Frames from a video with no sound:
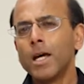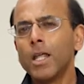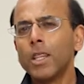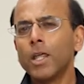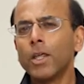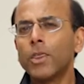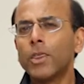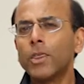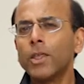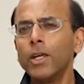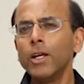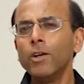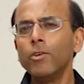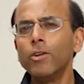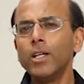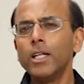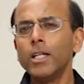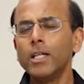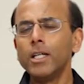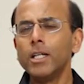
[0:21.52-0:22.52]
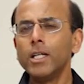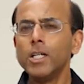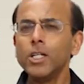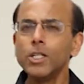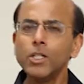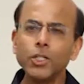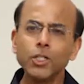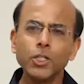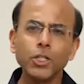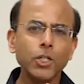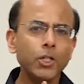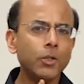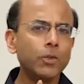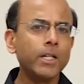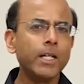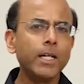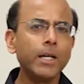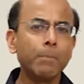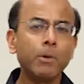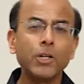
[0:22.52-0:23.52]
The theory is
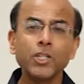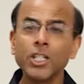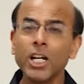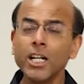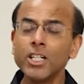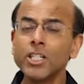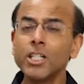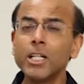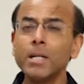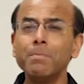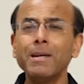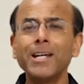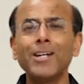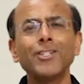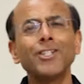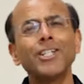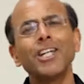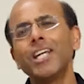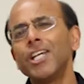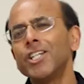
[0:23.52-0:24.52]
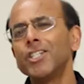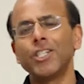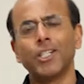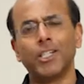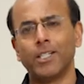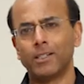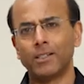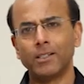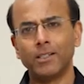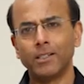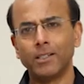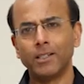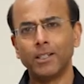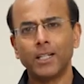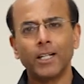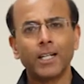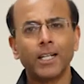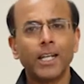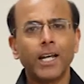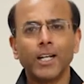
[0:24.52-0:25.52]
unique precisely because it isn't a
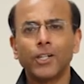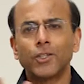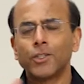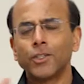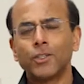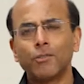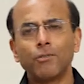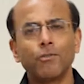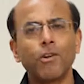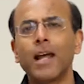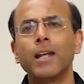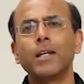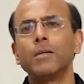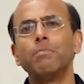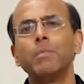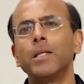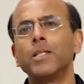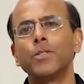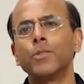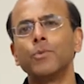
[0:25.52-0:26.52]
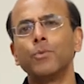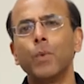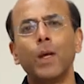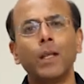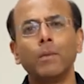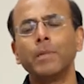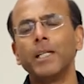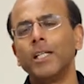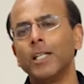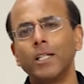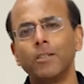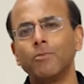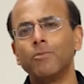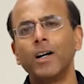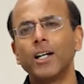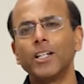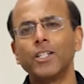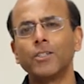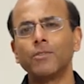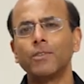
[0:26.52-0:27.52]
collection of random bits of well-meaning
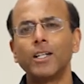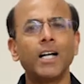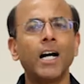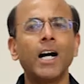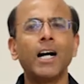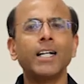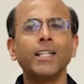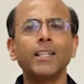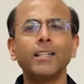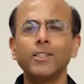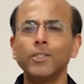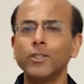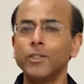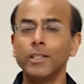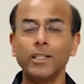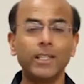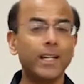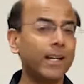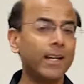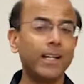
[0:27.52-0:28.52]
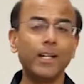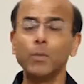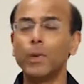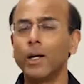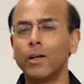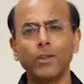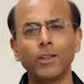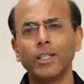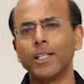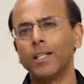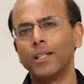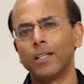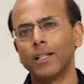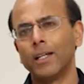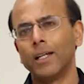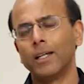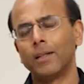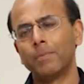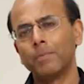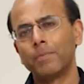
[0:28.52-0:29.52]
advice of the kind that you can get anywhere on the
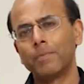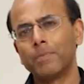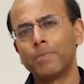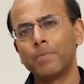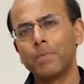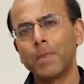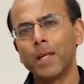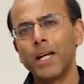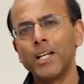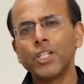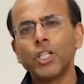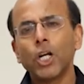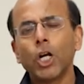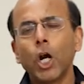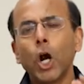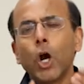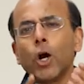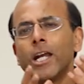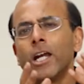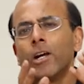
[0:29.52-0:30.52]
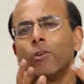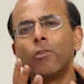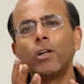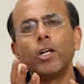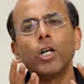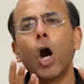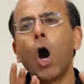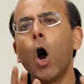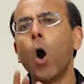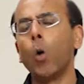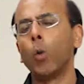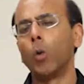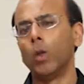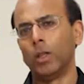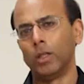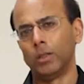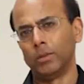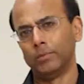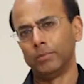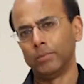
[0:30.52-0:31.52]
internet. It's a coherent
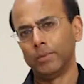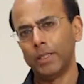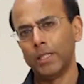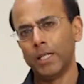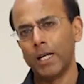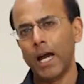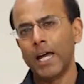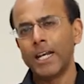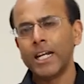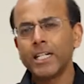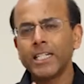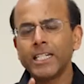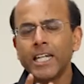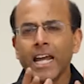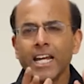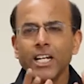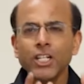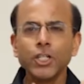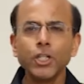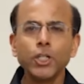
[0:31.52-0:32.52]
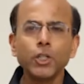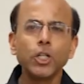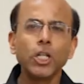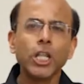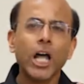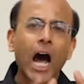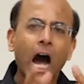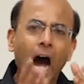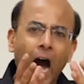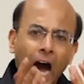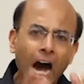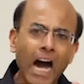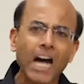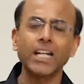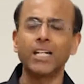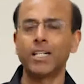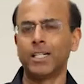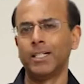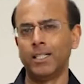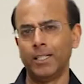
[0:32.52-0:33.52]
whole, and it takes you to the
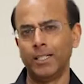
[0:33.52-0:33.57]
heart